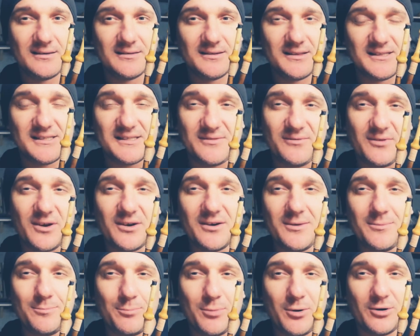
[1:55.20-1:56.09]
It's
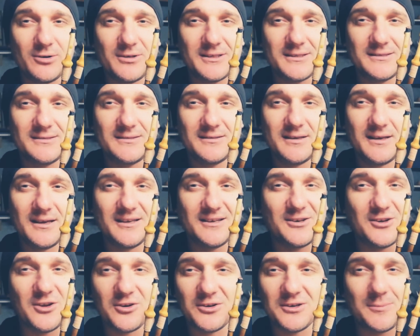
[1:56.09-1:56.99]
very important
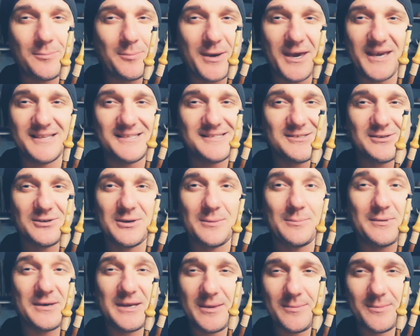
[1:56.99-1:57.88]
and not depends on
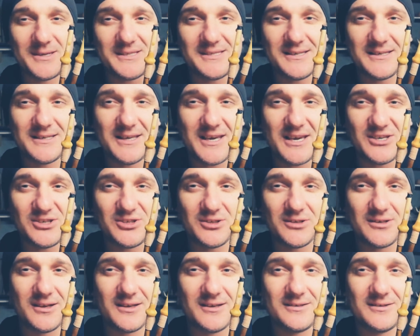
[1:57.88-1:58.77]
epidemic
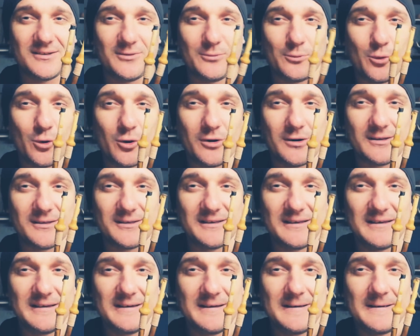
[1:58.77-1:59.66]
situation in the world.
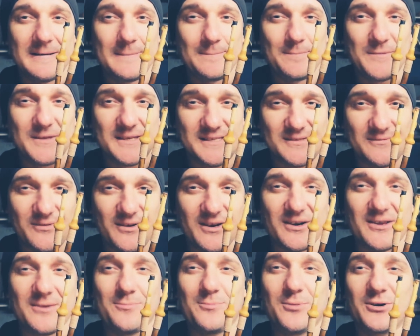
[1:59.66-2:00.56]
It's
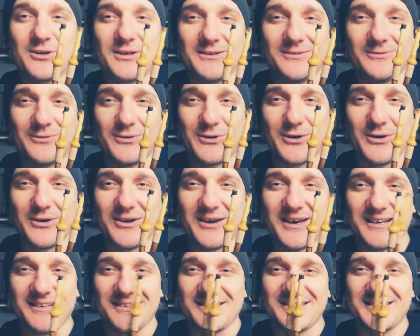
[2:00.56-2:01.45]
very important for your
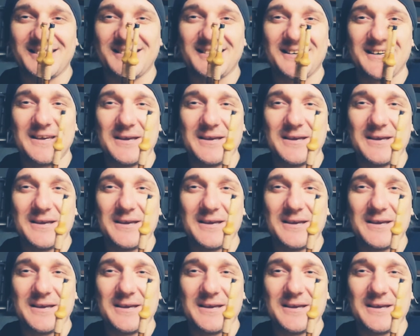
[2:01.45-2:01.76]
health.